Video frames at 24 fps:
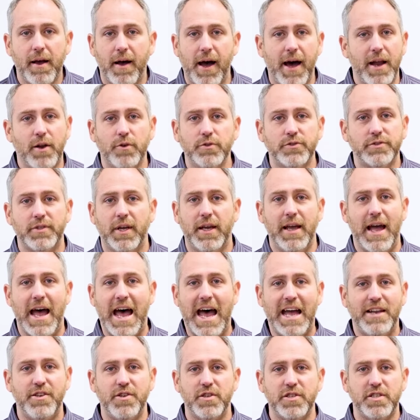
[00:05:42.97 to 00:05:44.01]
I don't say
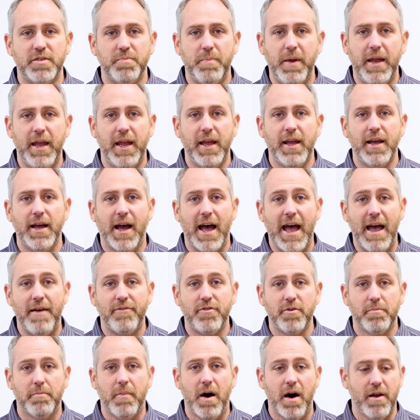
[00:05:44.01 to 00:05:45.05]
I to speak. I have
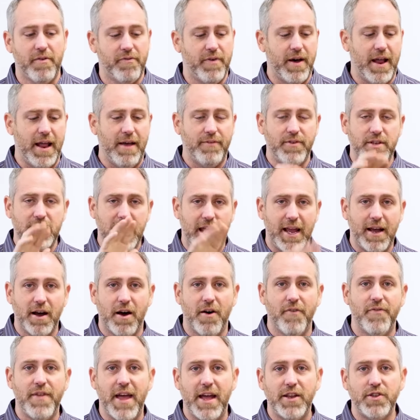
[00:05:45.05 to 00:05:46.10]
to modify it. I have to take
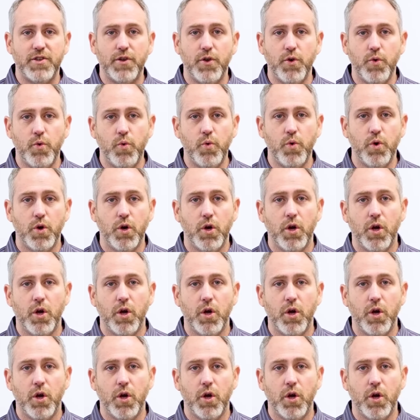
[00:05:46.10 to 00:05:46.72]
off that to.